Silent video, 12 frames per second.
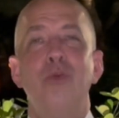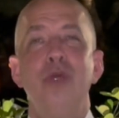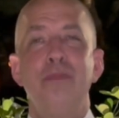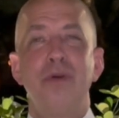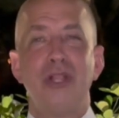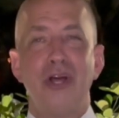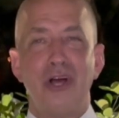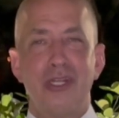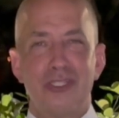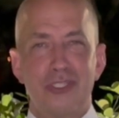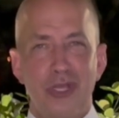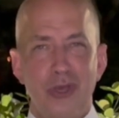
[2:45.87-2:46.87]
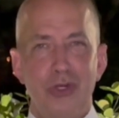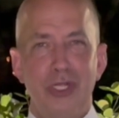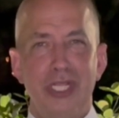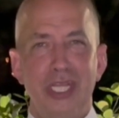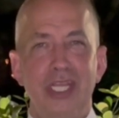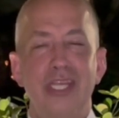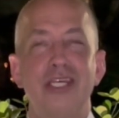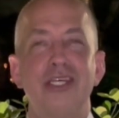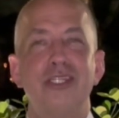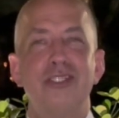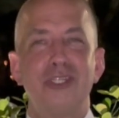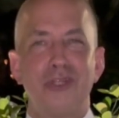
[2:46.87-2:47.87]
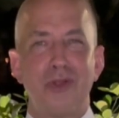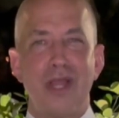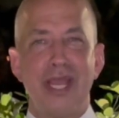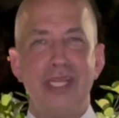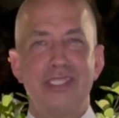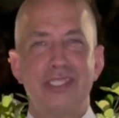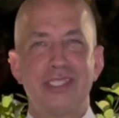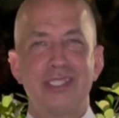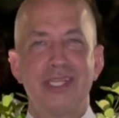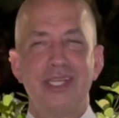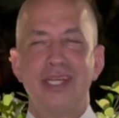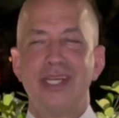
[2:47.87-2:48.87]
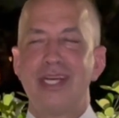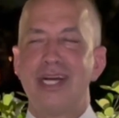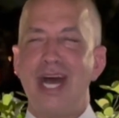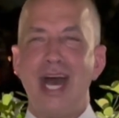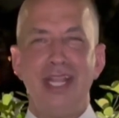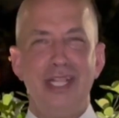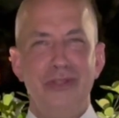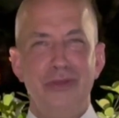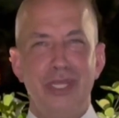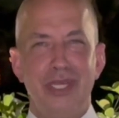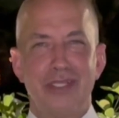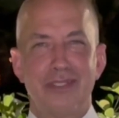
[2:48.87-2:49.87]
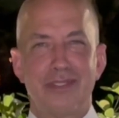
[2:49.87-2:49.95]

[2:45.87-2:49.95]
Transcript: we belong totally to Christ. Alleluia.